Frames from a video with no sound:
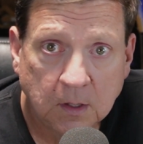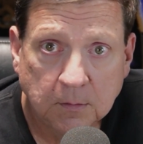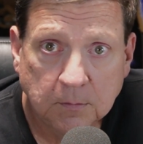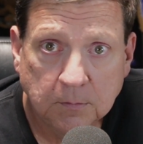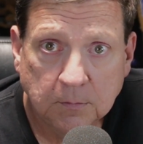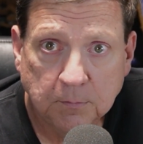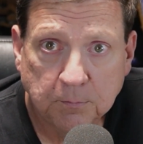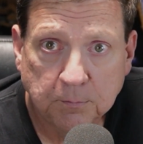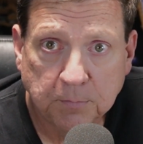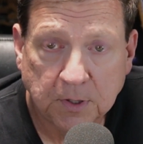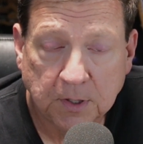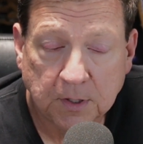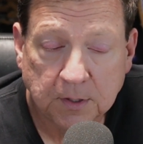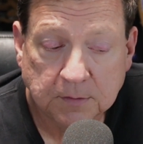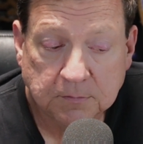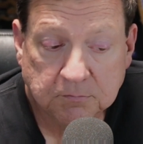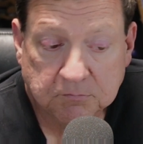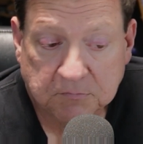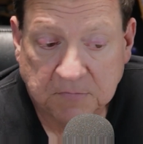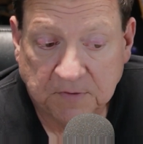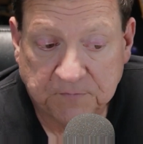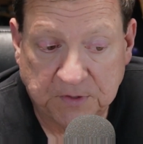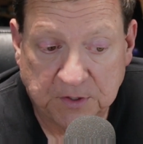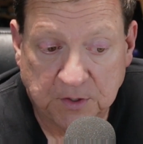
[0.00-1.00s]
But
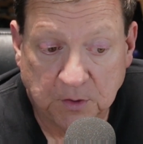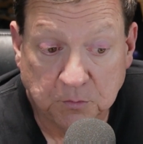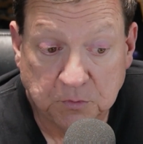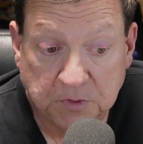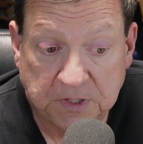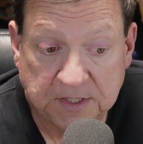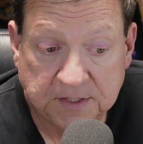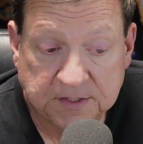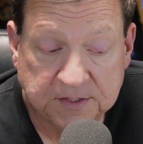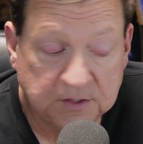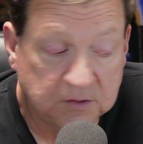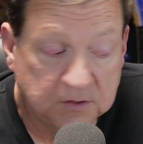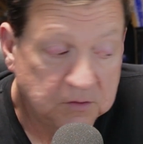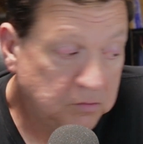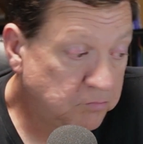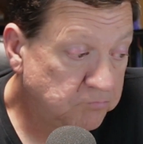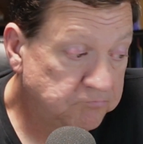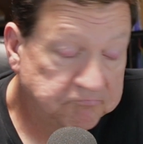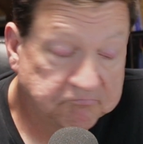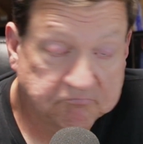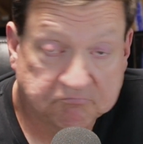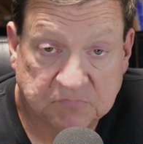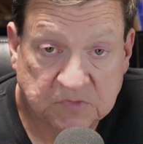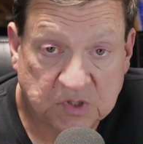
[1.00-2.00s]
if you don't need to,
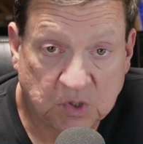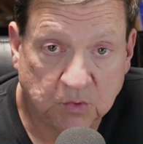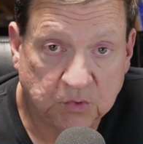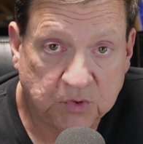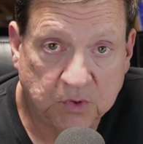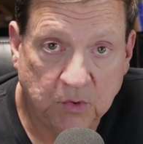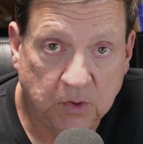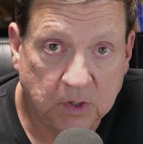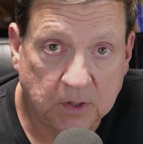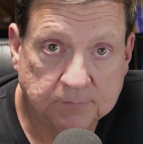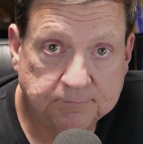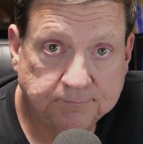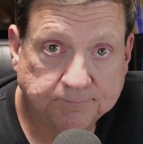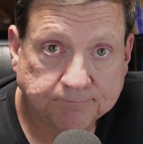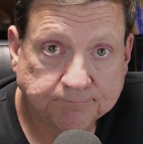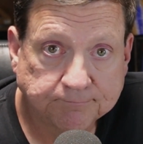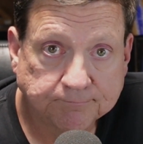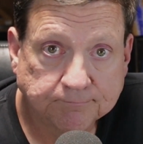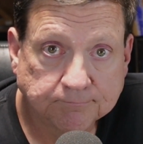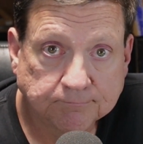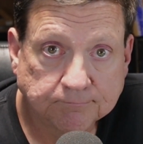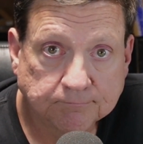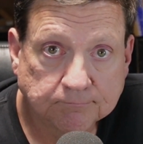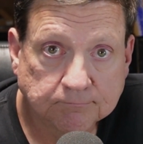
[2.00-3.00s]
don't do it.
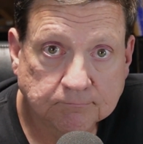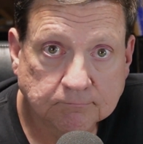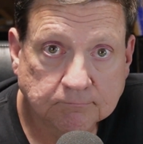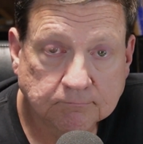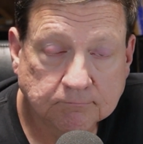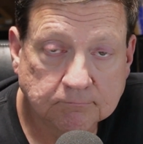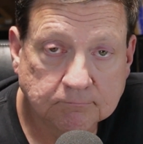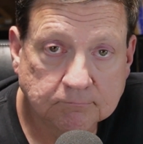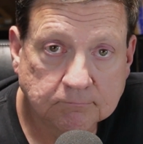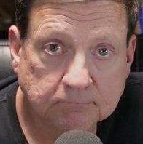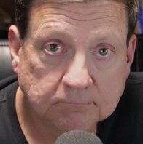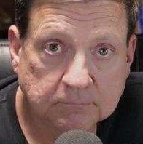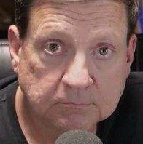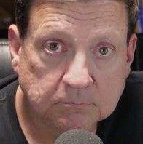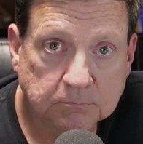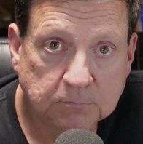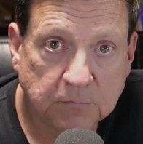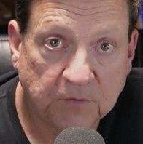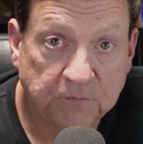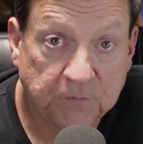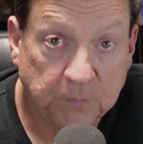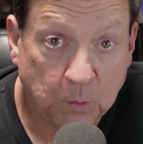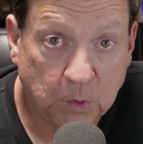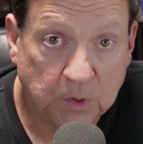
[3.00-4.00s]
But
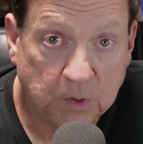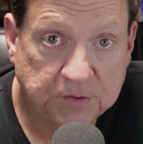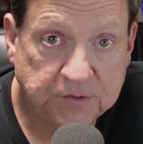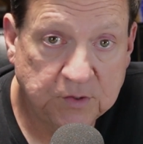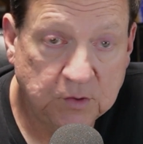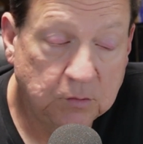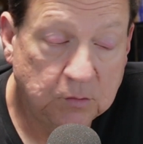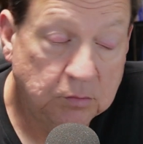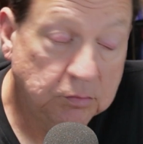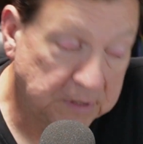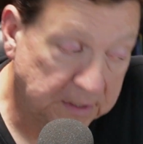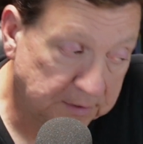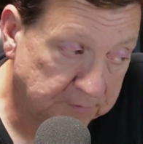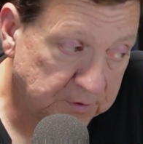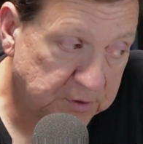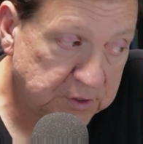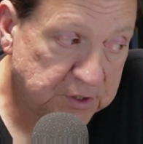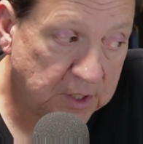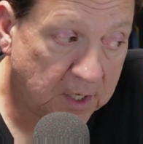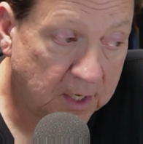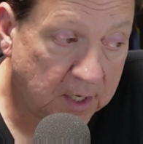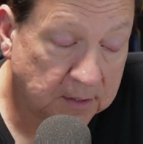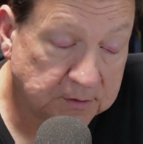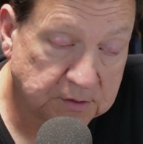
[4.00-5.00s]
if you want to, give it a
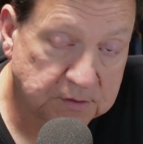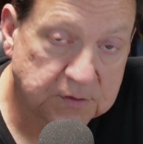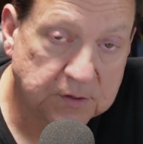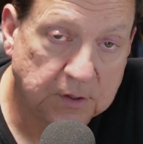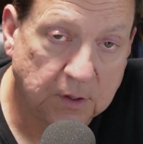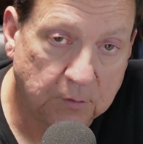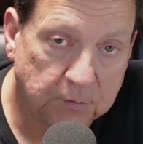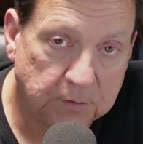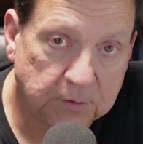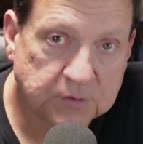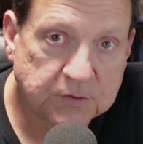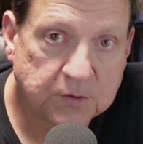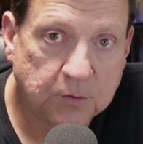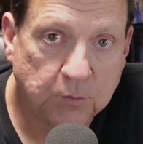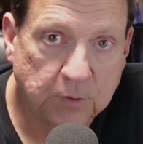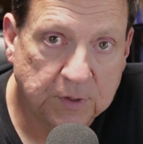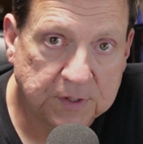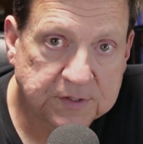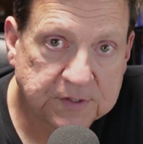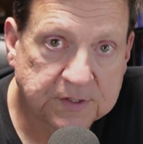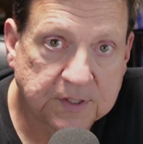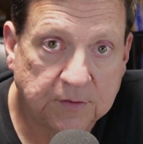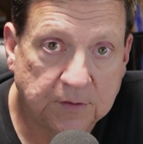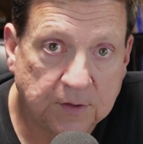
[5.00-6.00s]
shot. Just know there's a
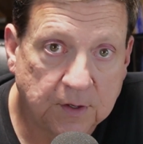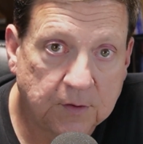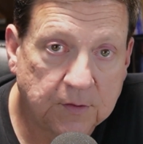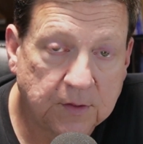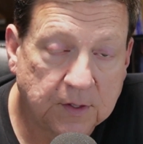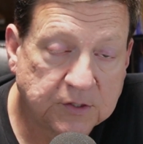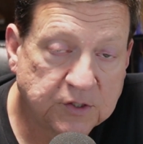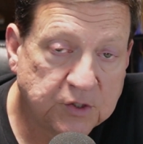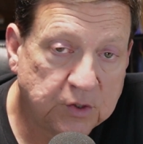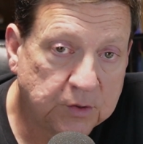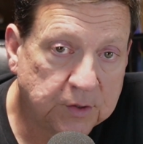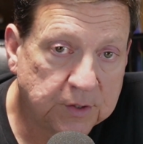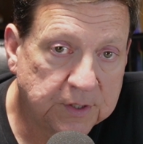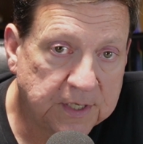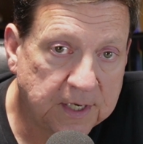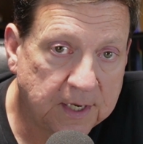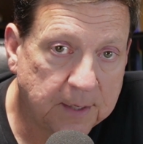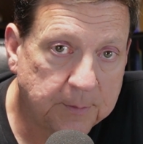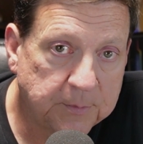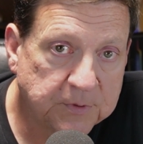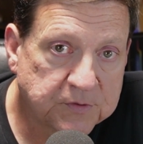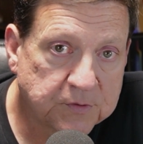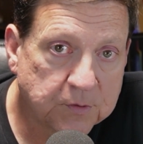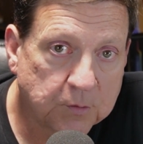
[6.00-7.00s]
risk in there that you could
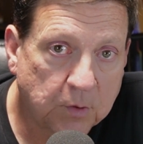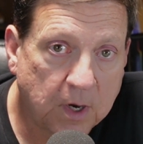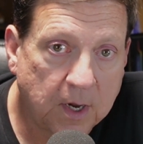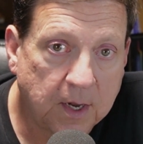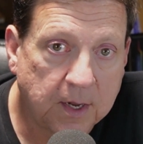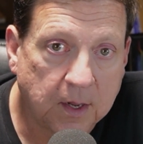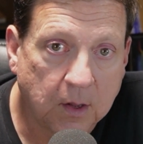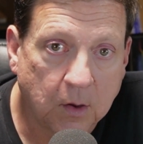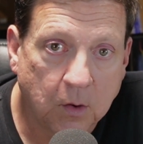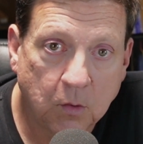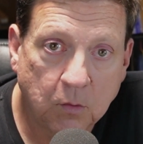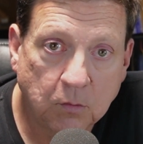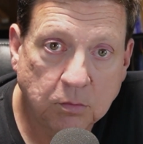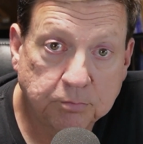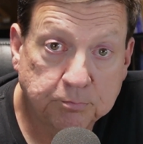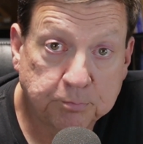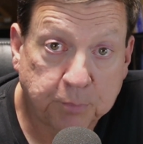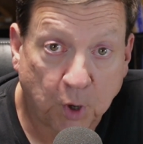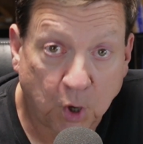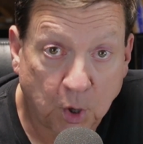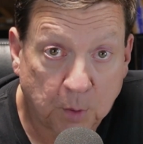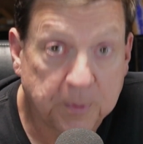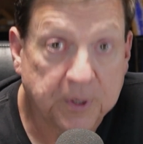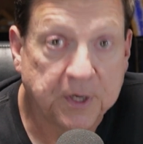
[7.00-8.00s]
damage the radio
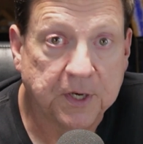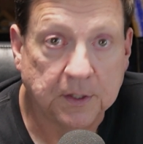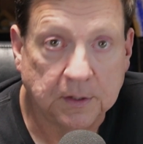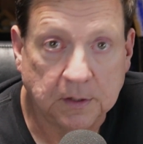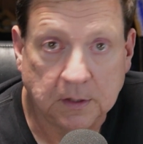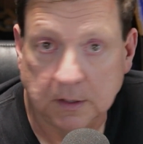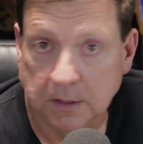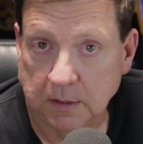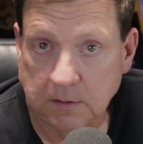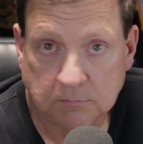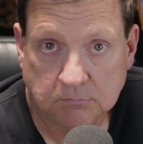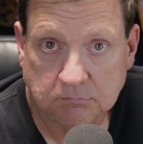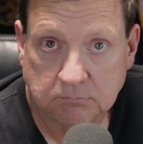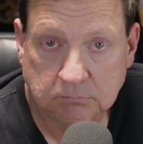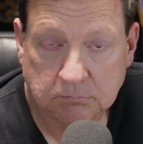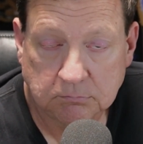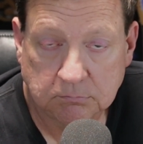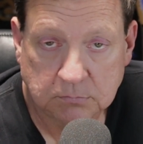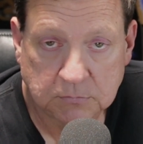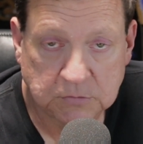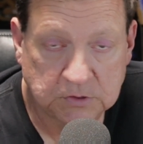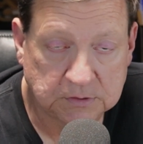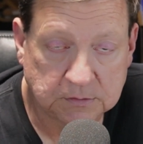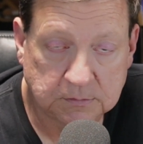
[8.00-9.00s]
permanently.
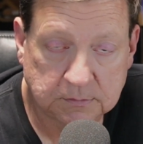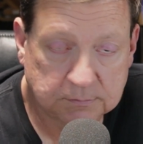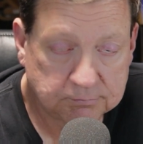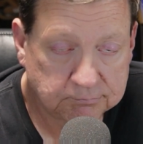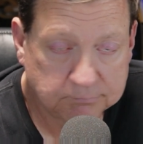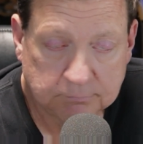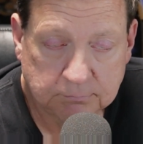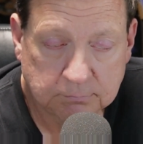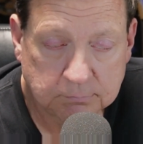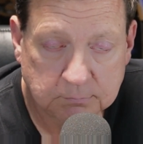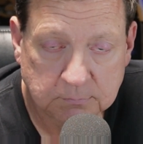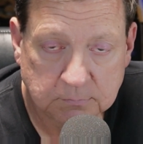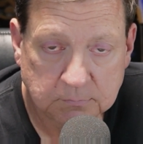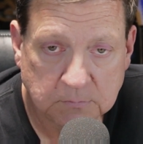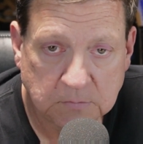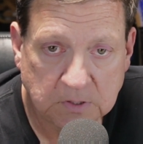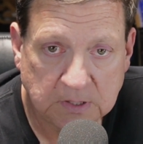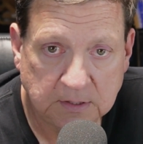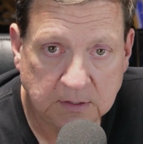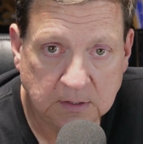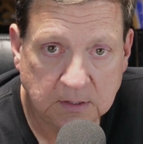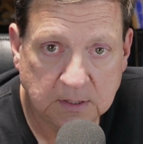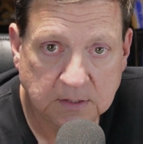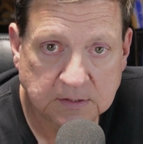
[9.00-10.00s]
Just
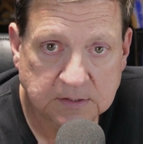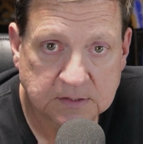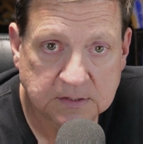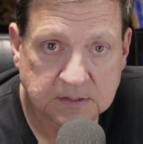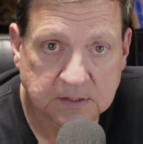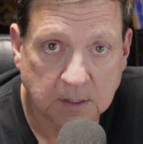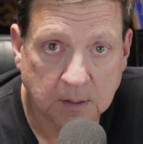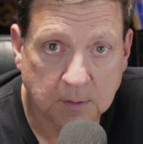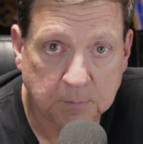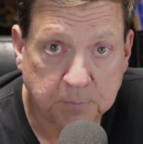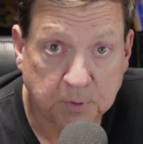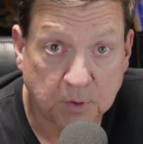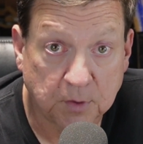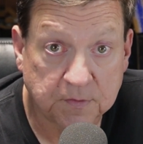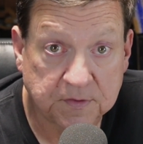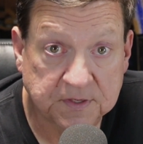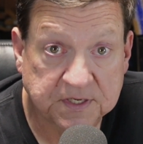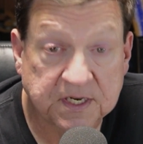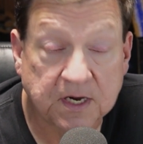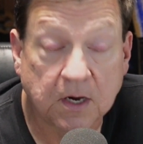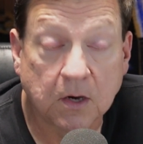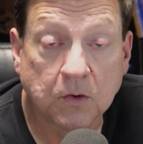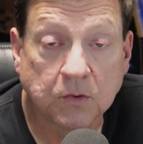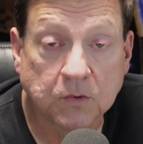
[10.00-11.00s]
it's uh, part of the
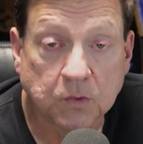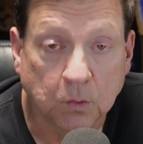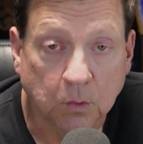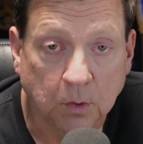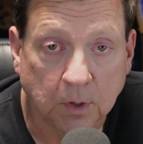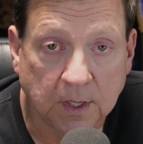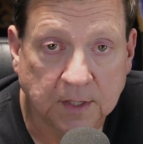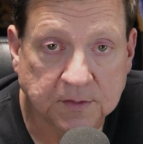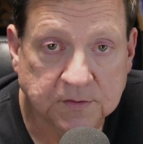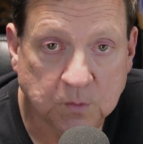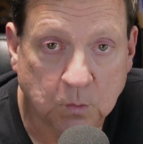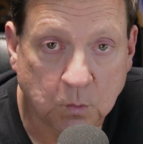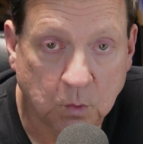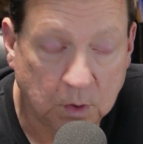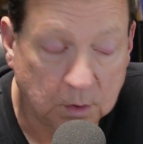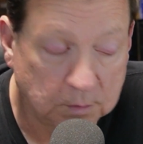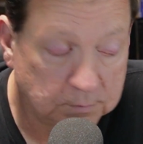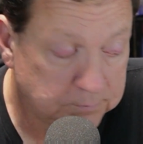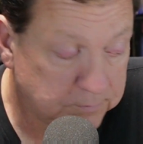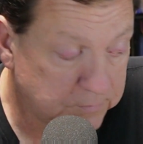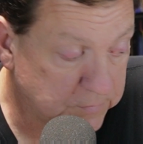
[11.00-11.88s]
territory, as it were.